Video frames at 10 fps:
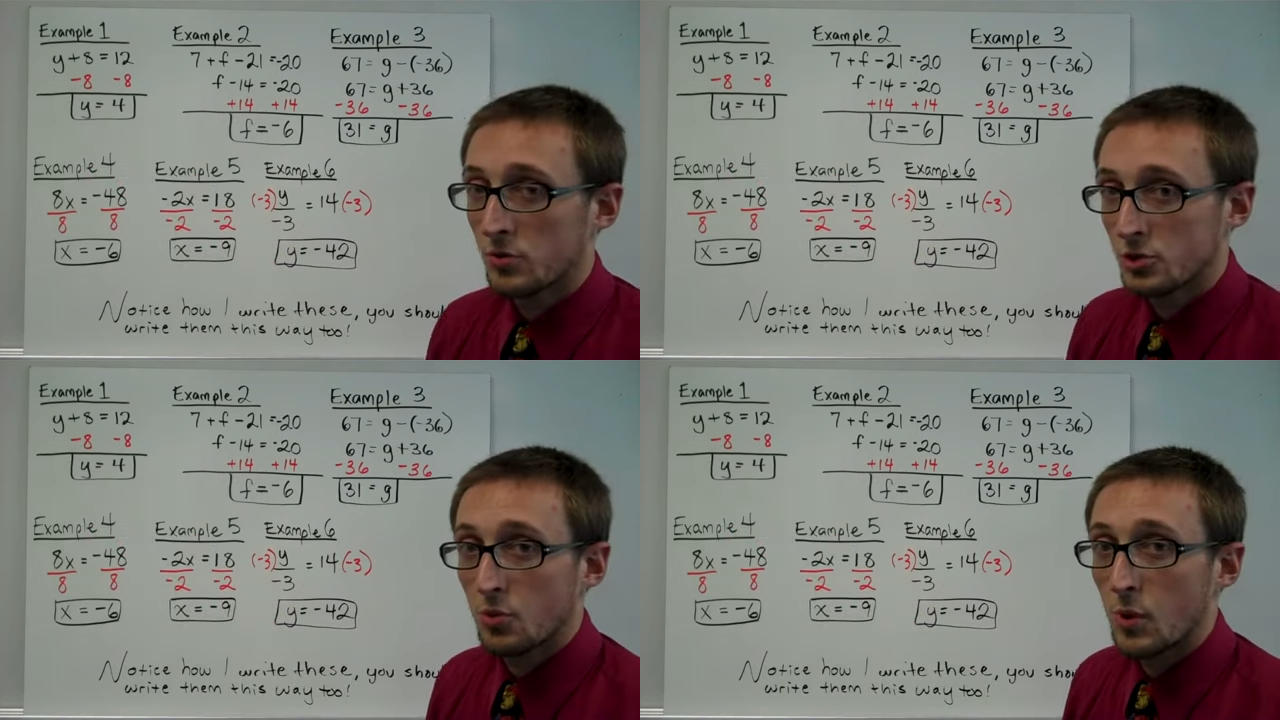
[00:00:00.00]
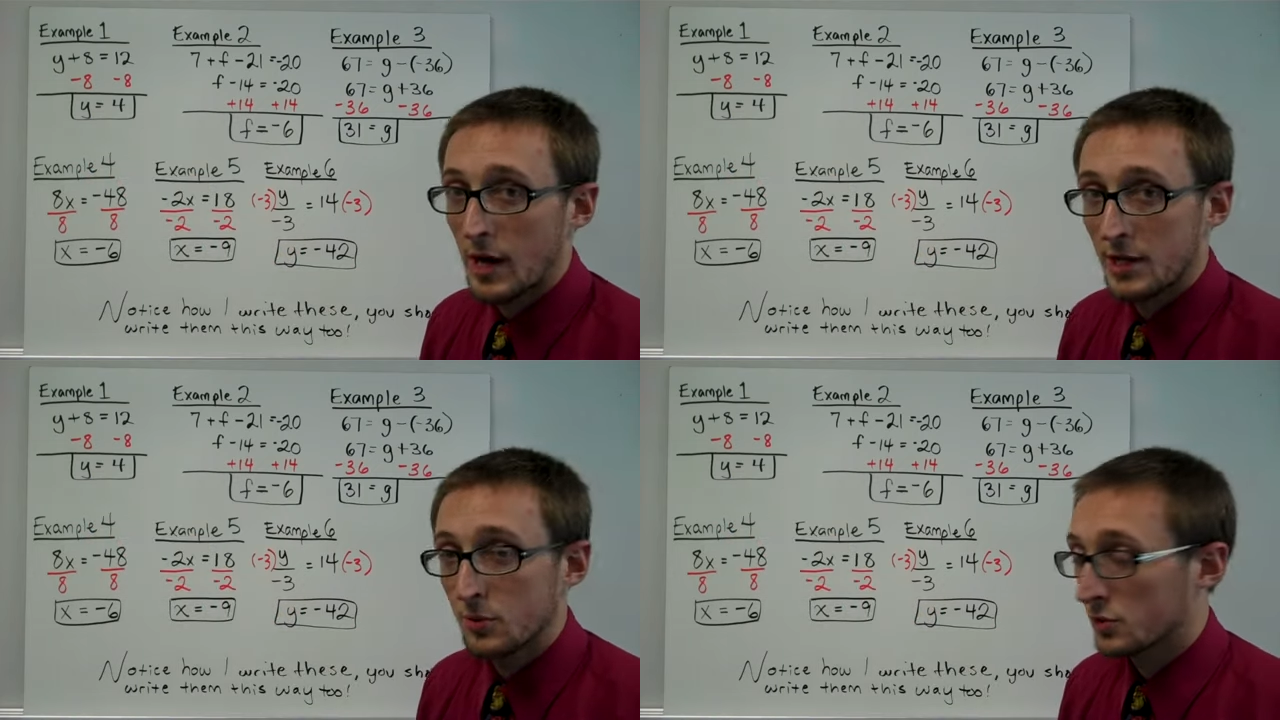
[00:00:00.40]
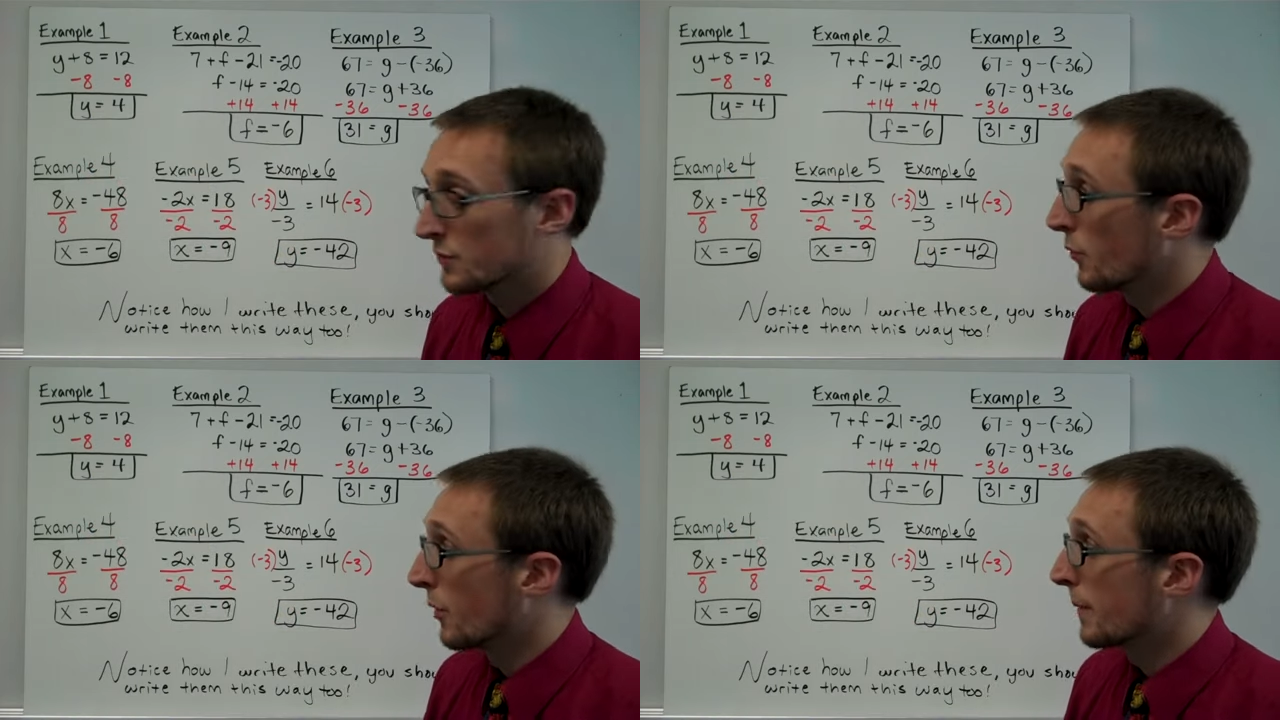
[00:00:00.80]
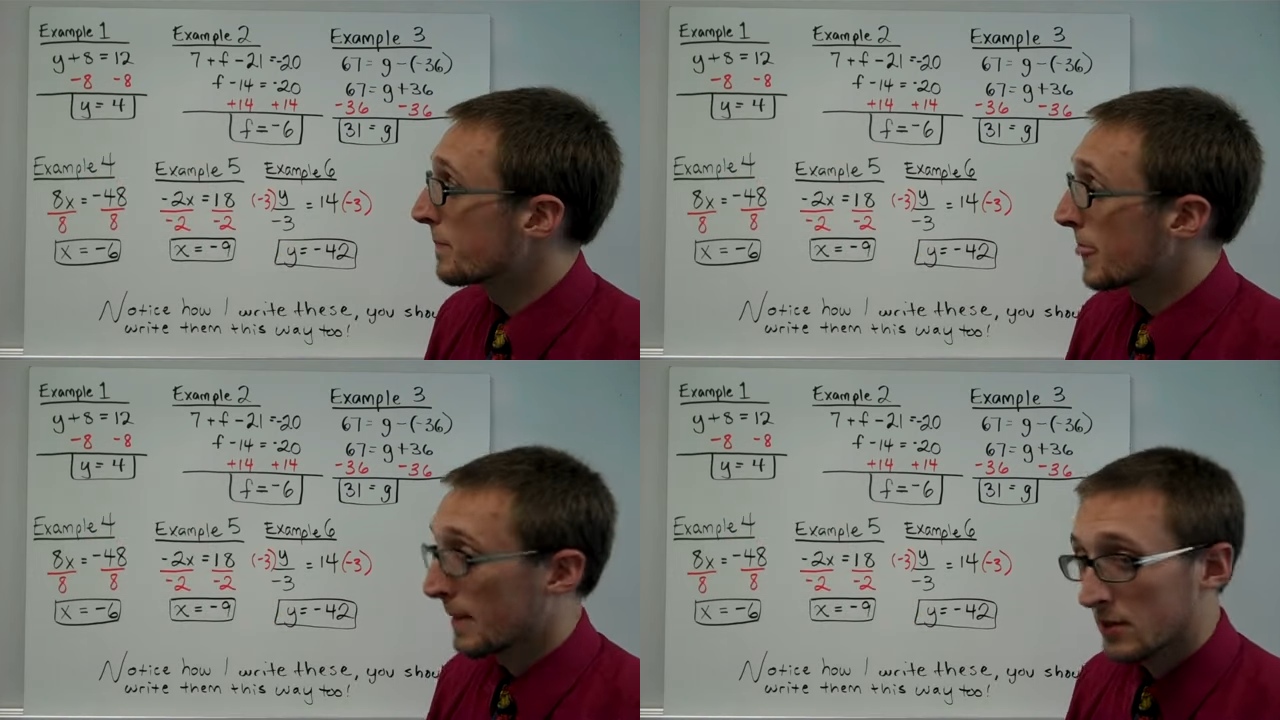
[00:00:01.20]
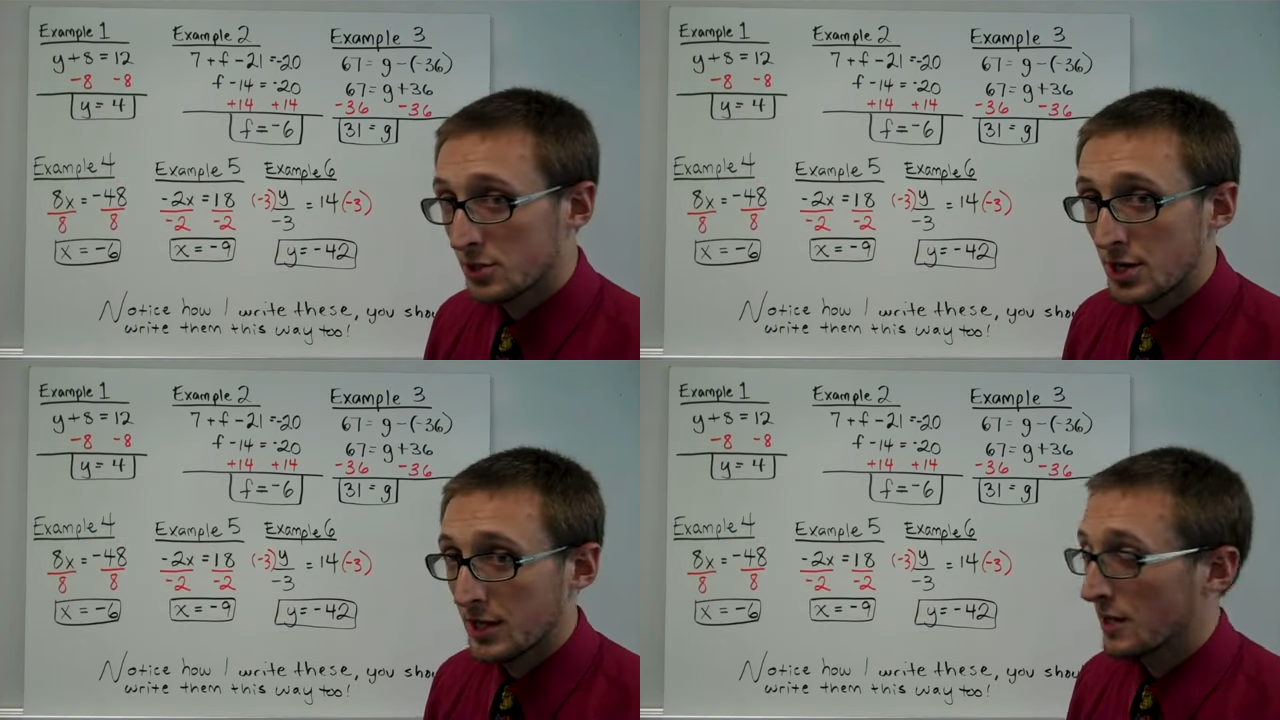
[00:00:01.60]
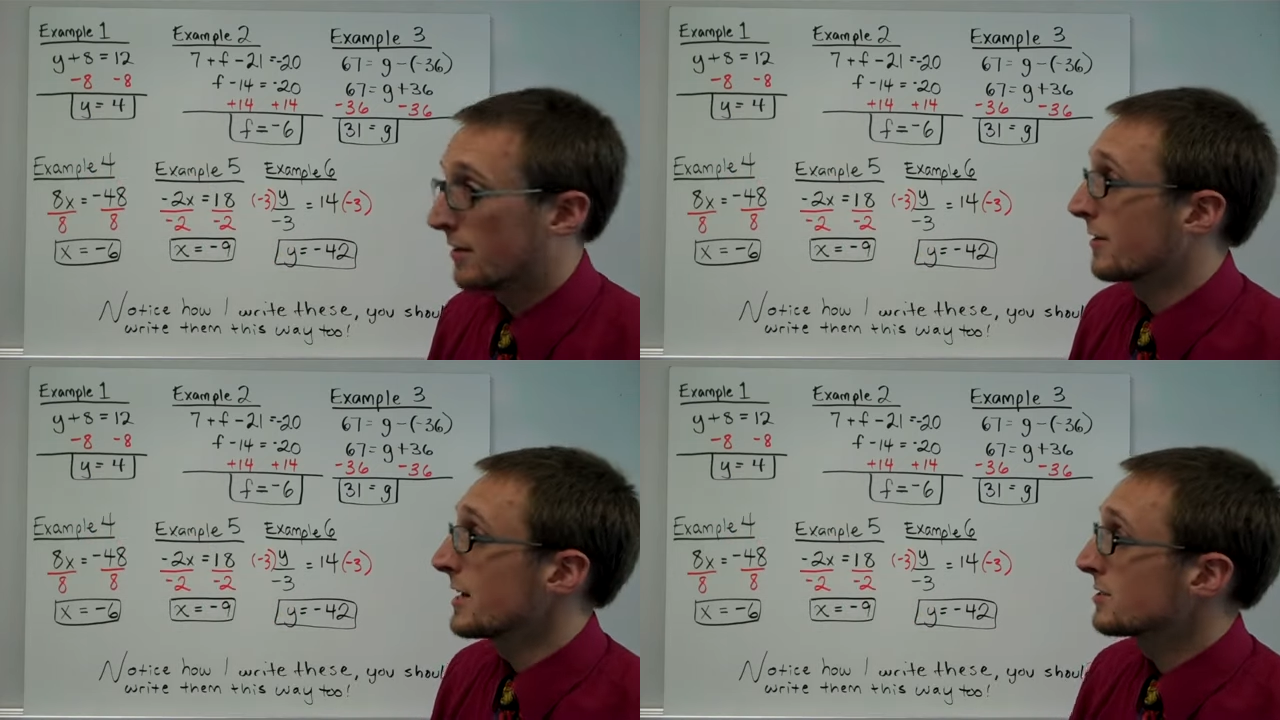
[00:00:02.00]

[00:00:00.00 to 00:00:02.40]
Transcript: So y equals 4. Checking our